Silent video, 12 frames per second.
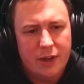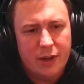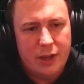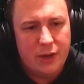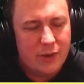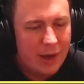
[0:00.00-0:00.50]

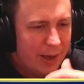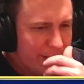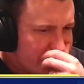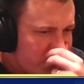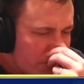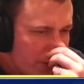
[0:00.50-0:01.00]
You can
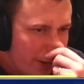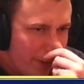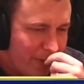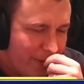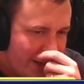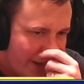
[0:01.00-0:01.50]
struggle
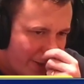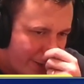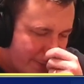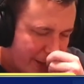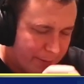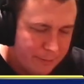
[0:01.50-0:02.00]
in
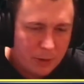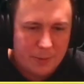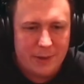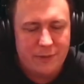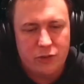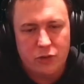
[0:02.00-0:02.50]
Alchemy at the moment
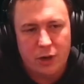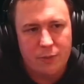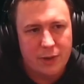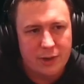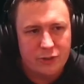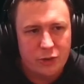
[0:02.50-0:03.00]
if you try
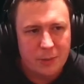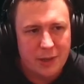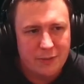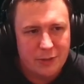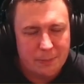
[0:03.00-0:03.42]
running too many of the